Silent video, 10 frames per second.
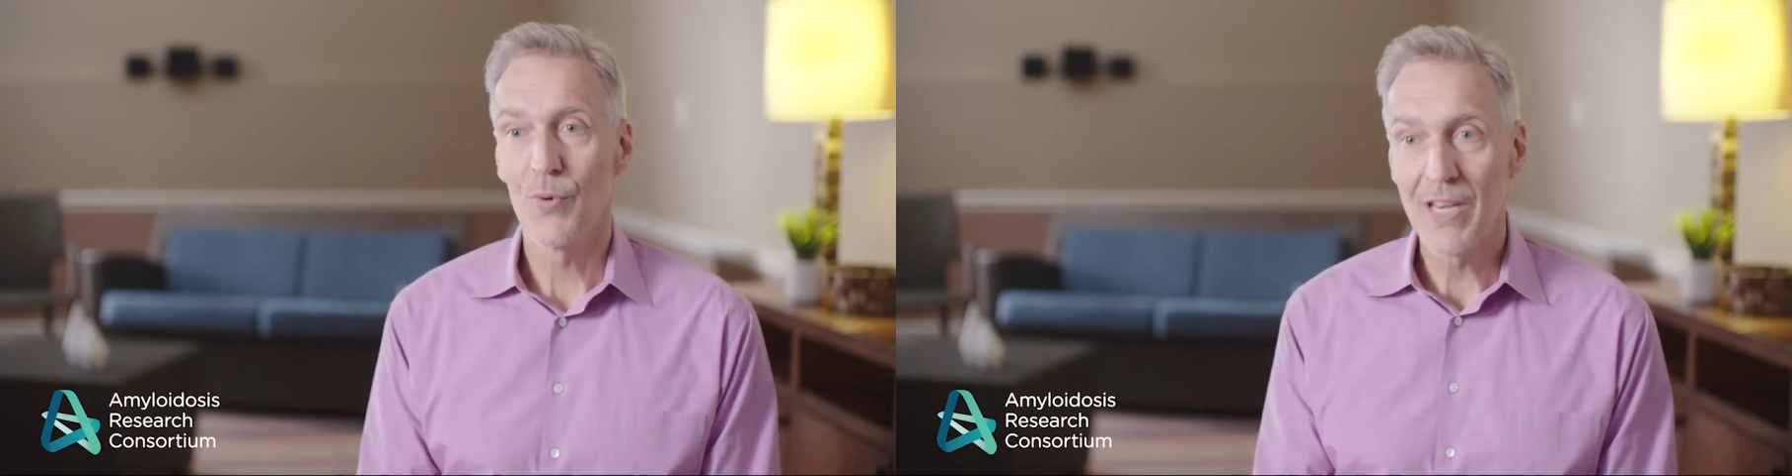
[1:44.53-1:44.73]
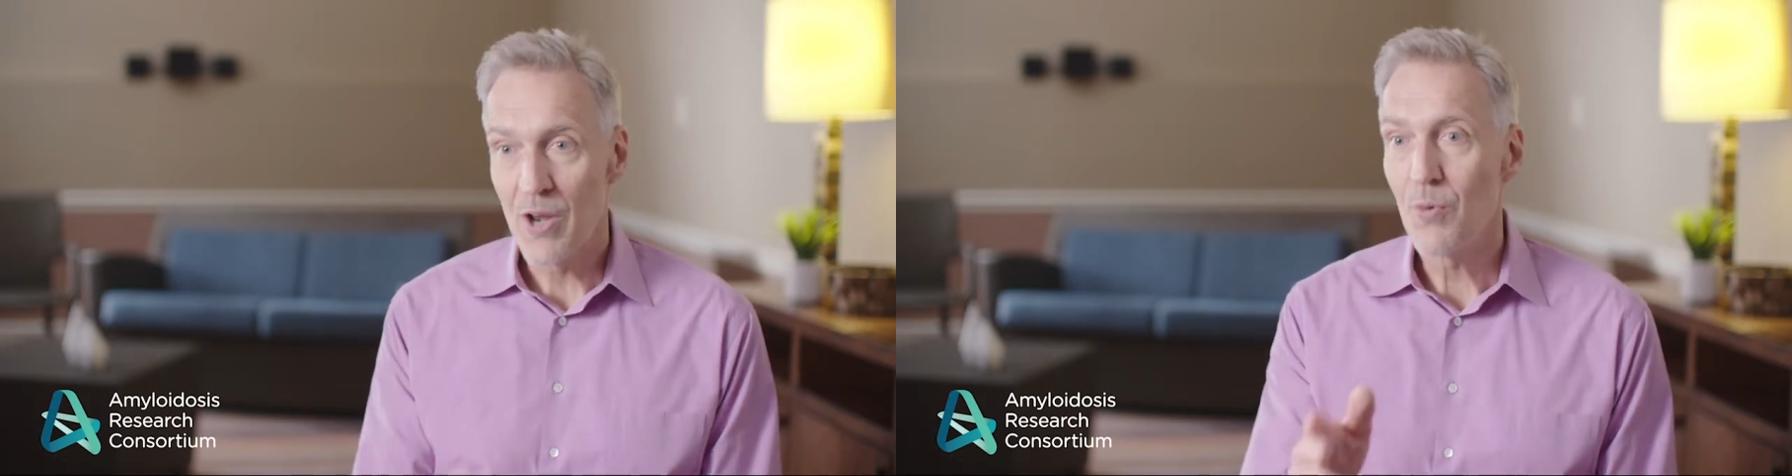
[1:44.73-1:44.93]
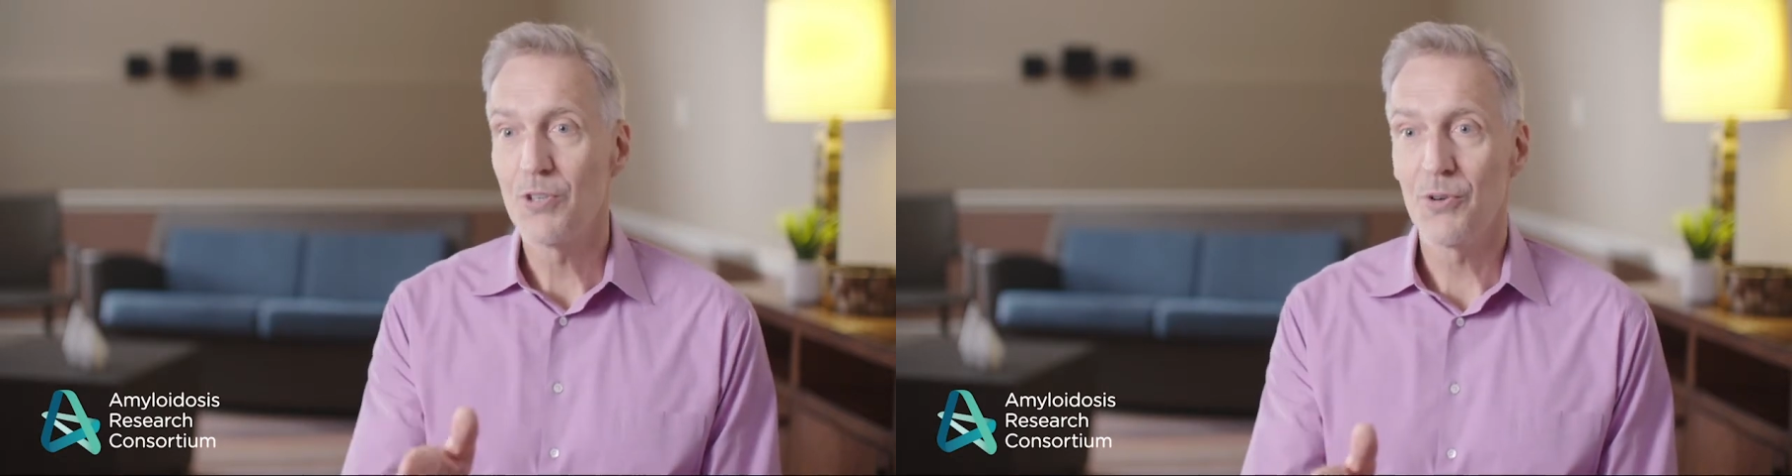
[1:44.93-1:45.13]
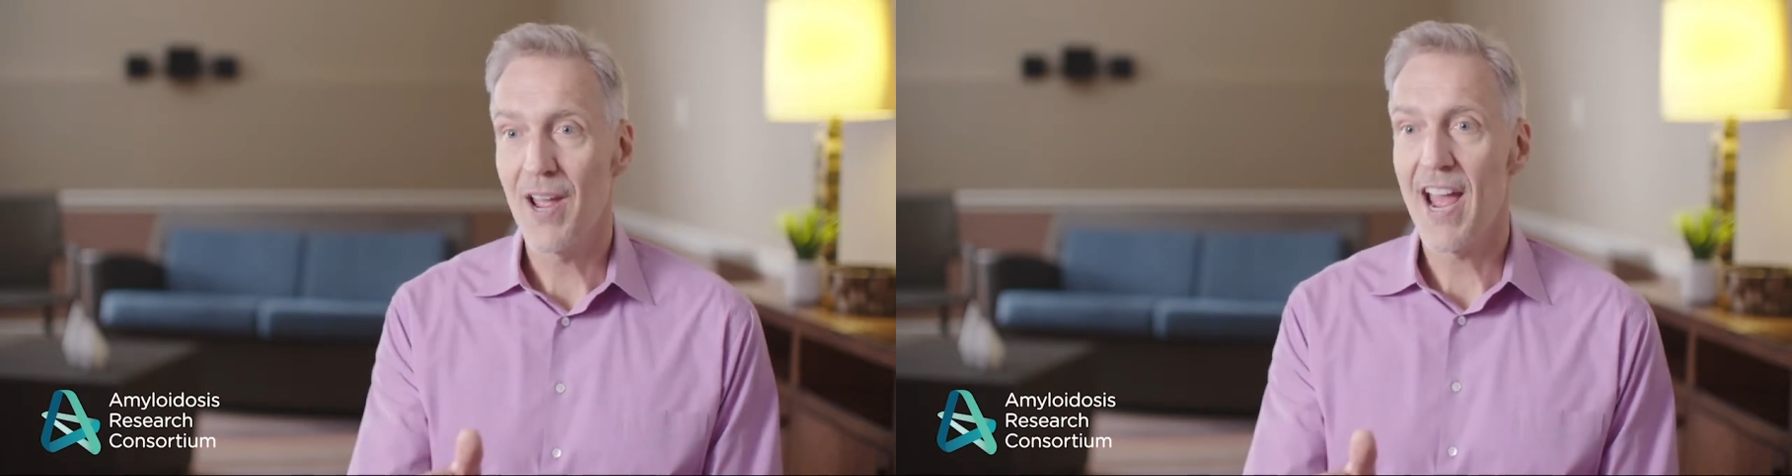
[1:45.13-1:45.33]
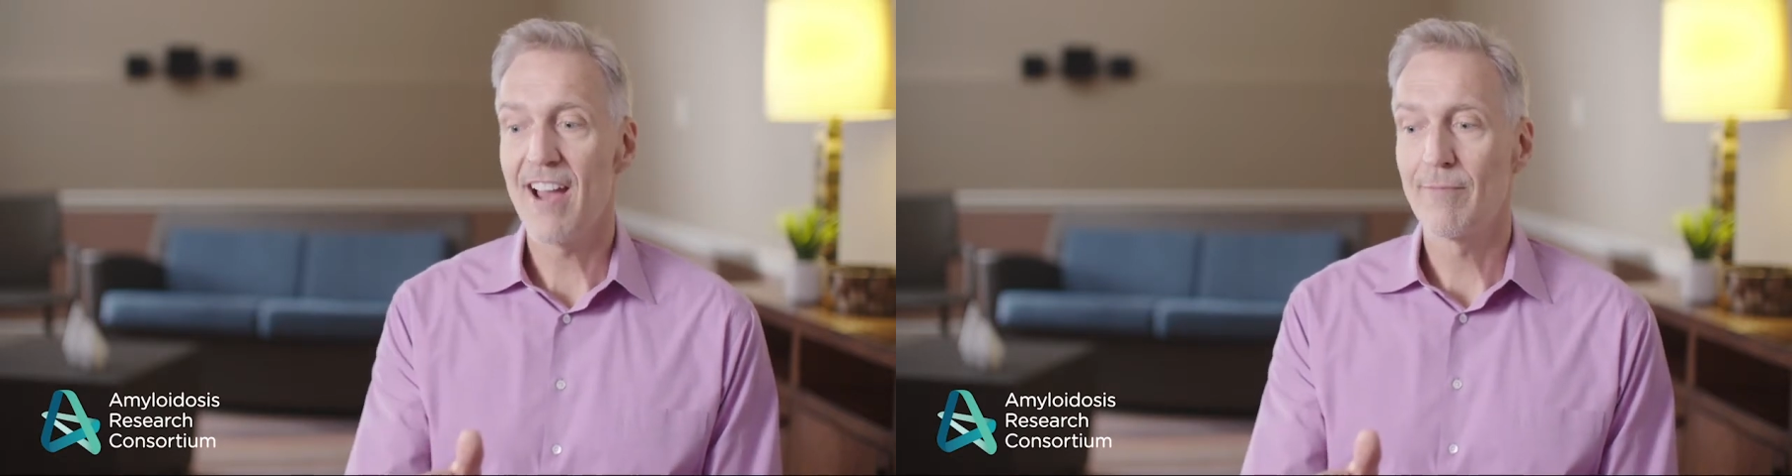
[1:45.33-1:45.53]
we know what you
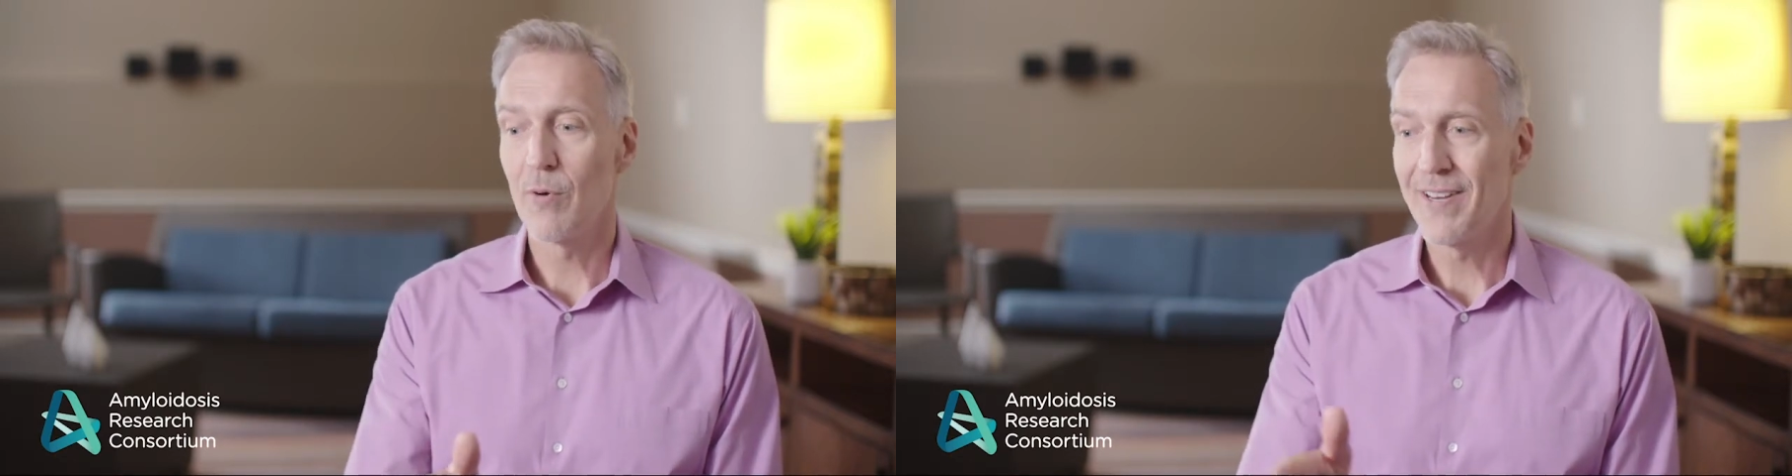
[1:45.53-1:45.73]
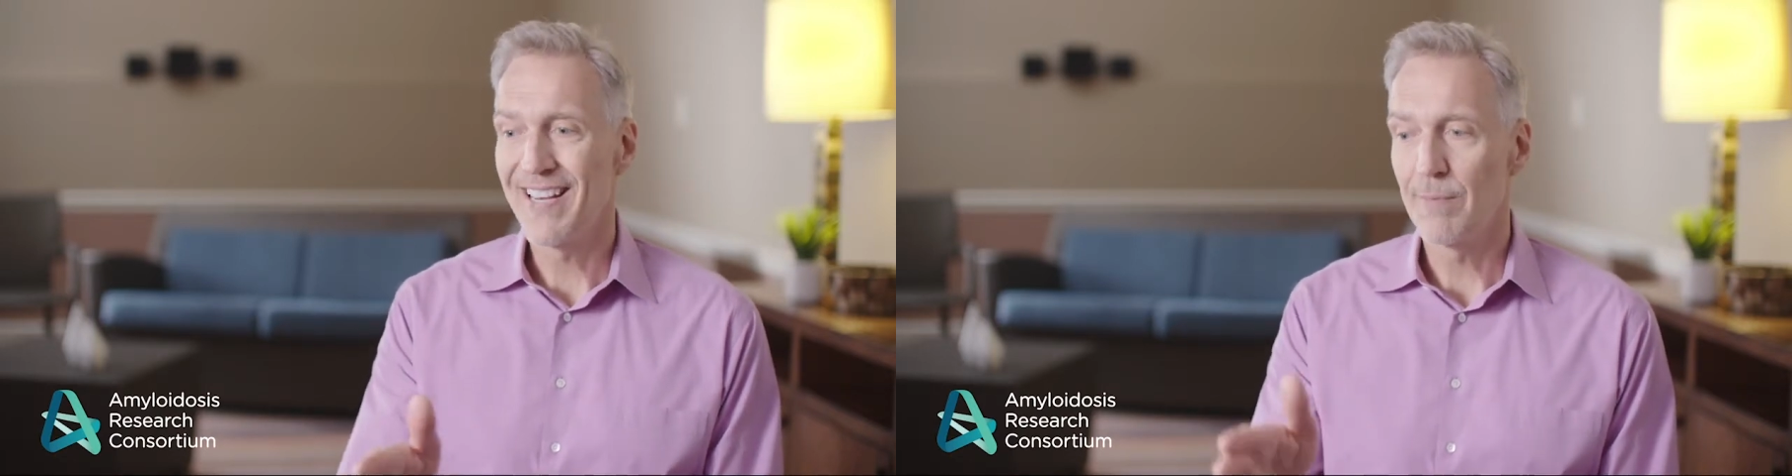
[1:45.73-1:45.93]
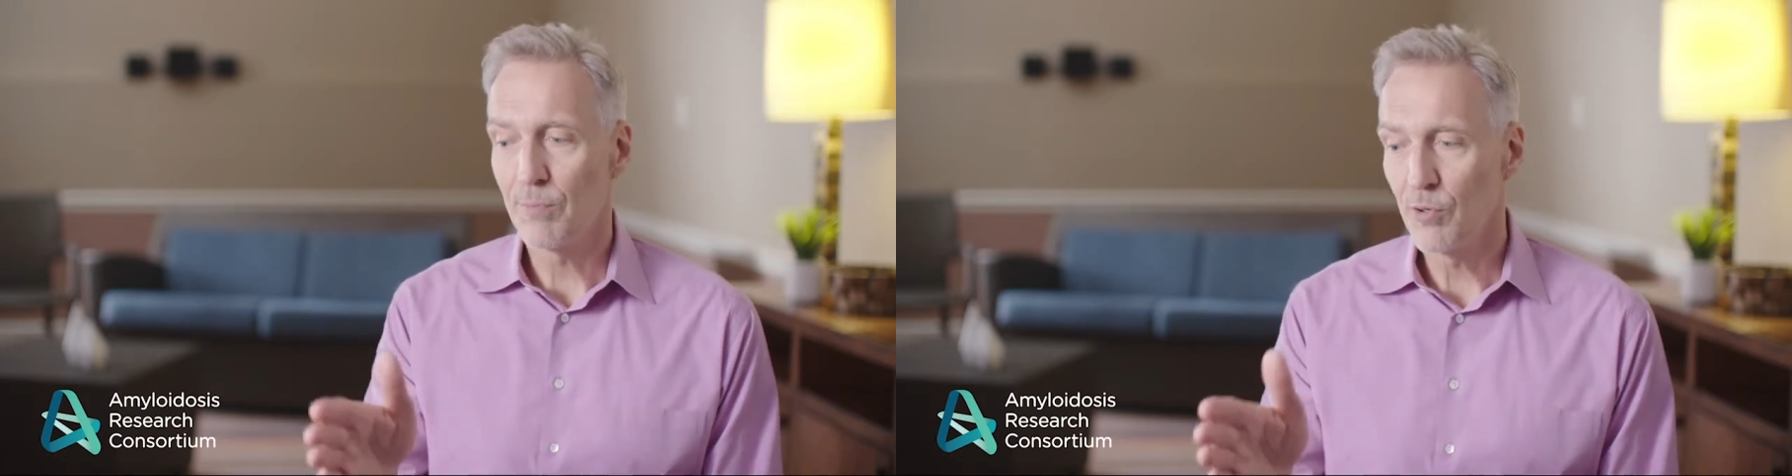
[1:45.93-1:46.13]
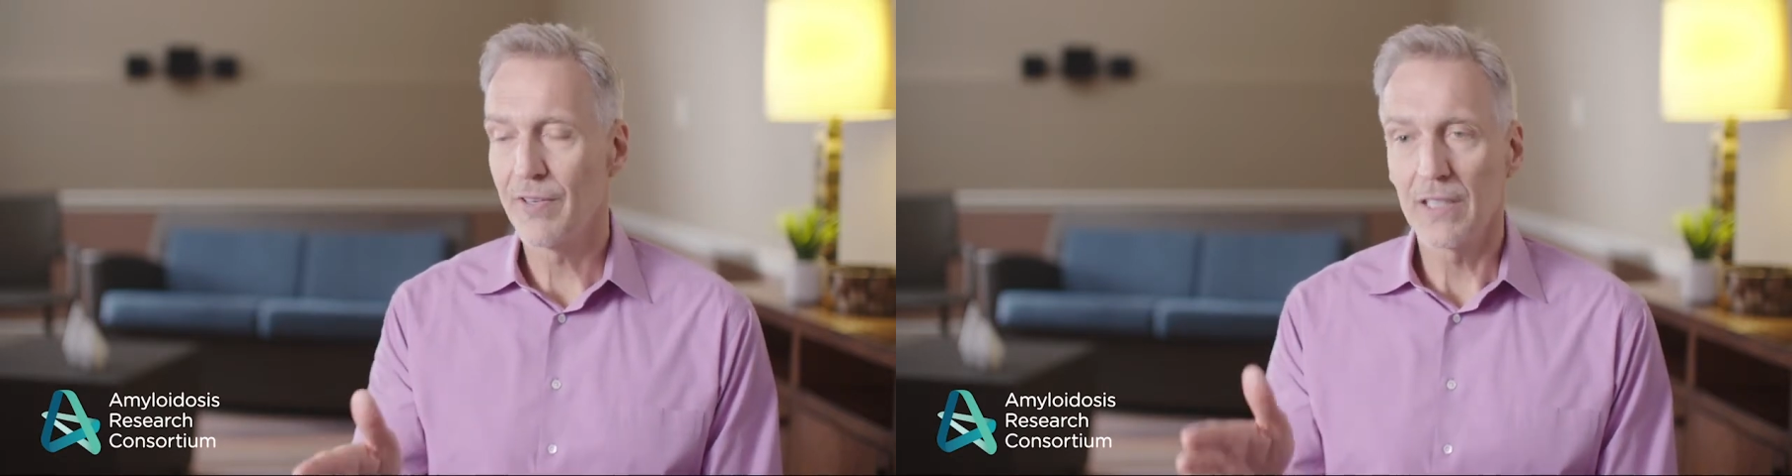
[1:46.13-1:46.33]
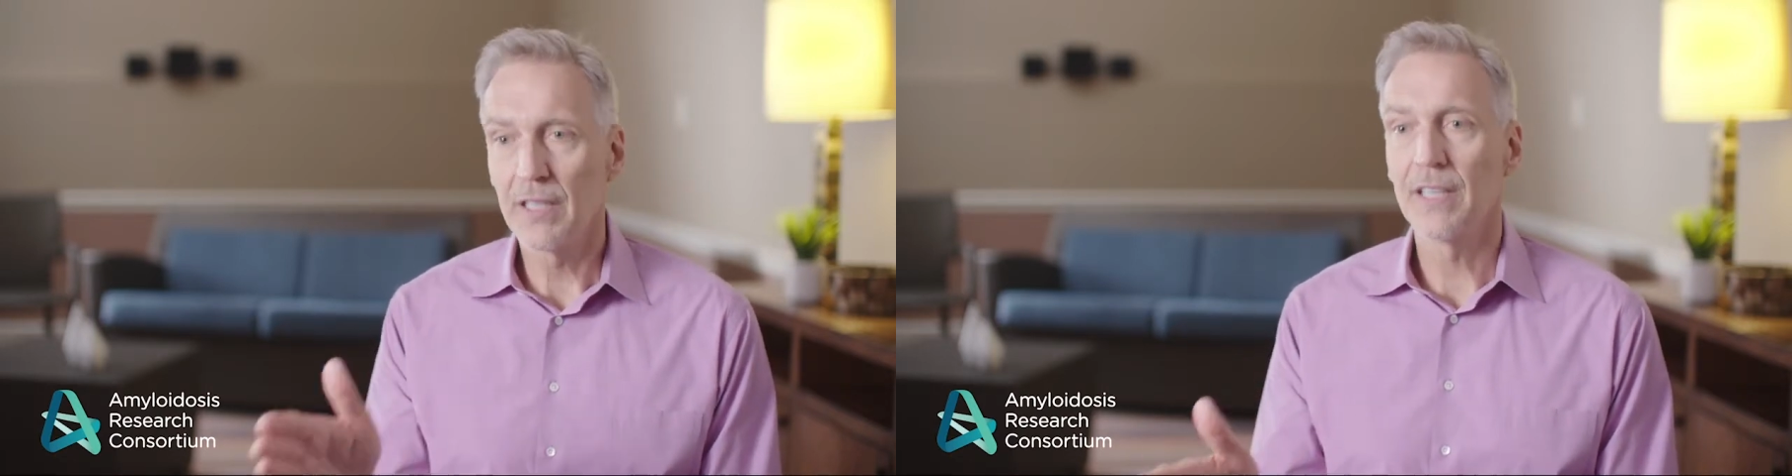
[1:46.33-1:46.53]
have, but we need to
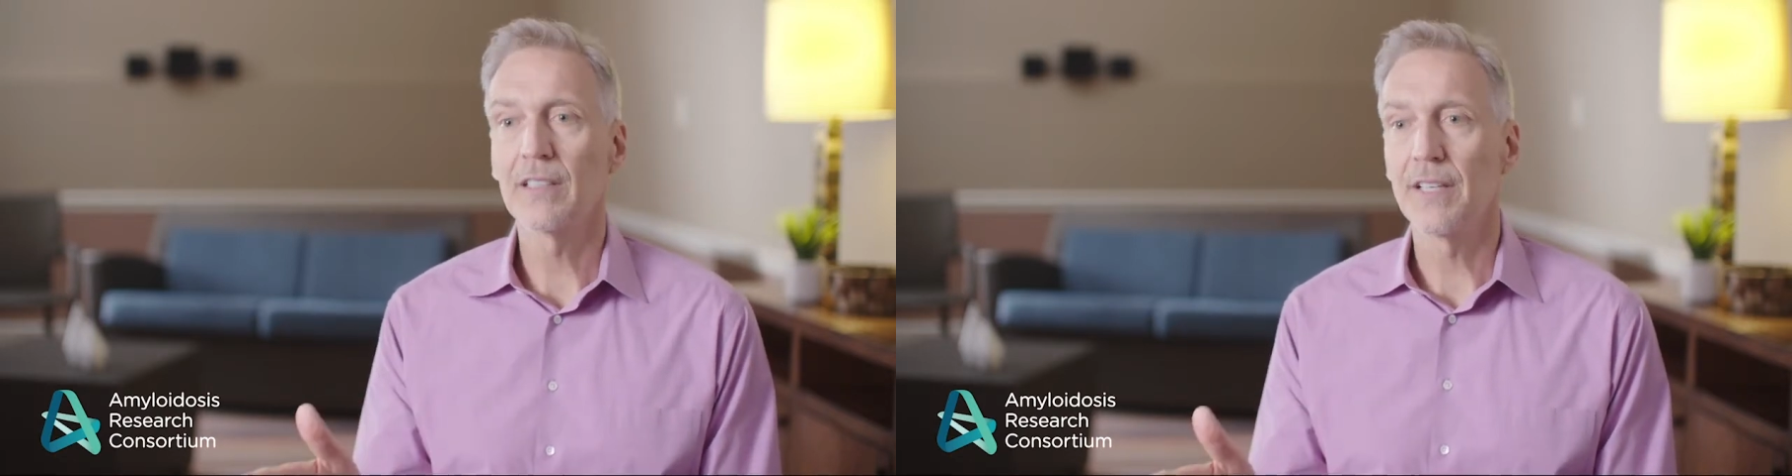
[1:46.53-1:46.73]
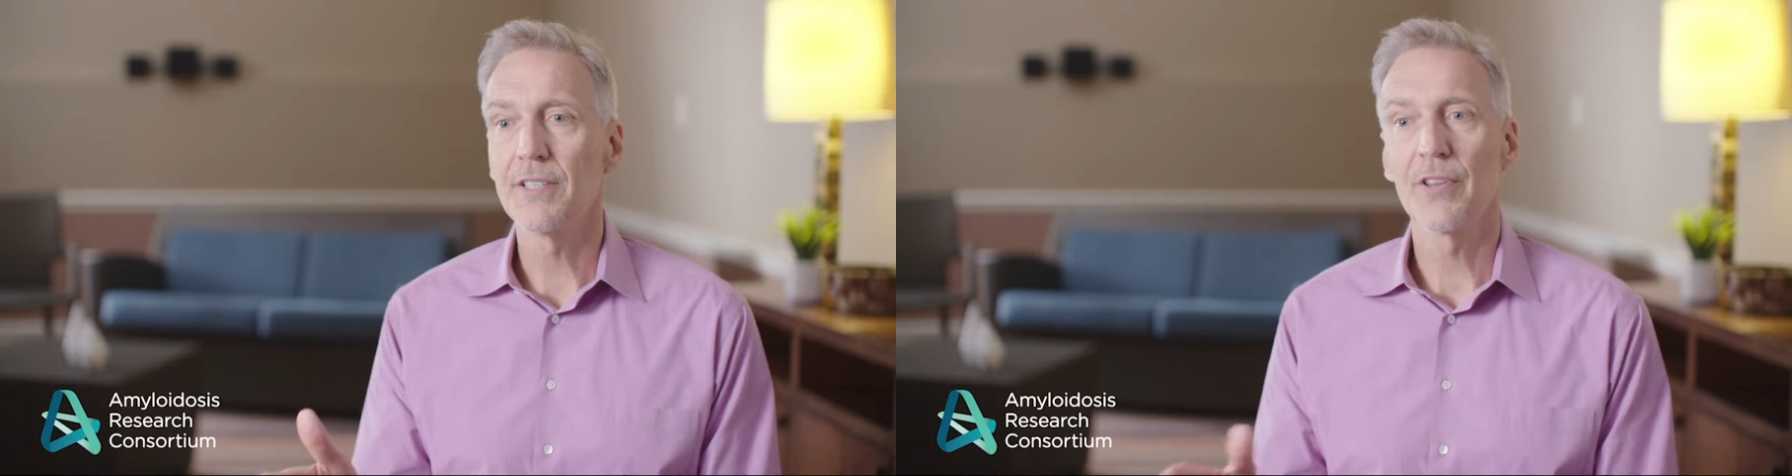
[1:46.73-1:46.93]
prove it clinically.